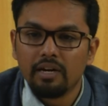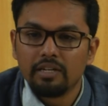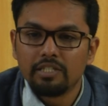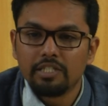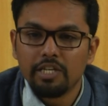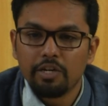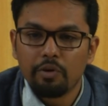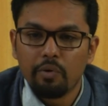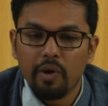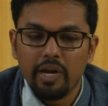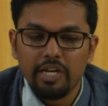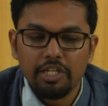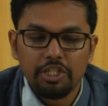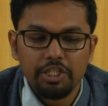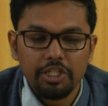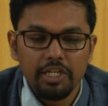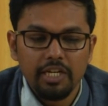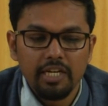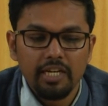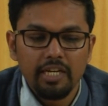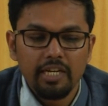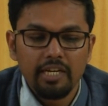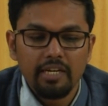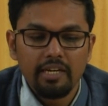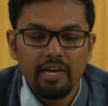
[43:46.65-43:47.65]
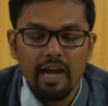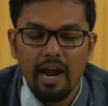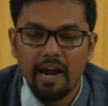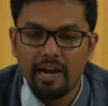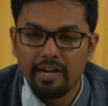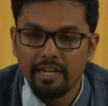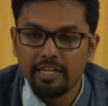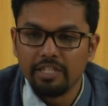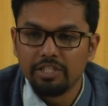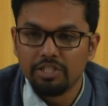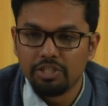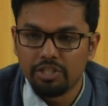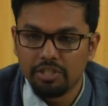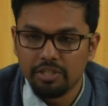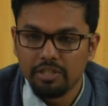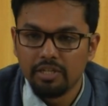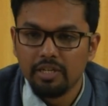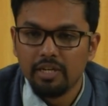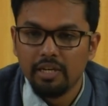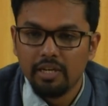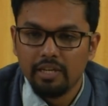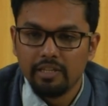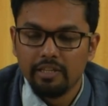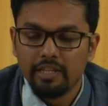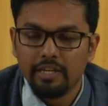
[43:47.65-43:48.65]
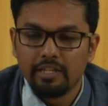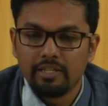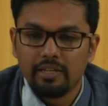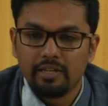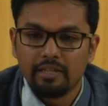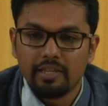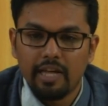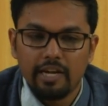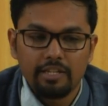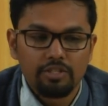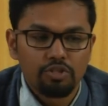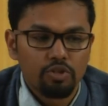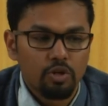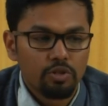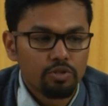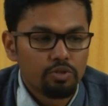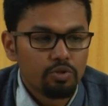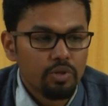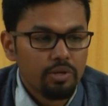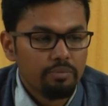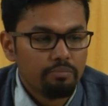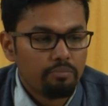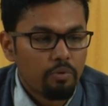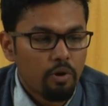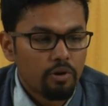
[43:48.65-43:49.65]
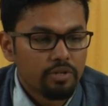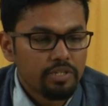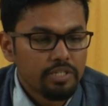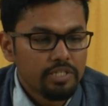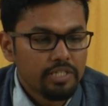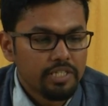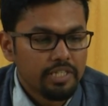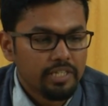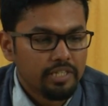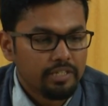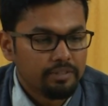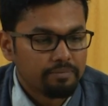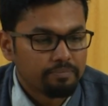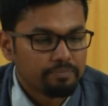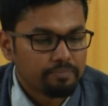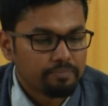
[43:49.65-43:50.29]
sequentially arranged they, and that is also important here.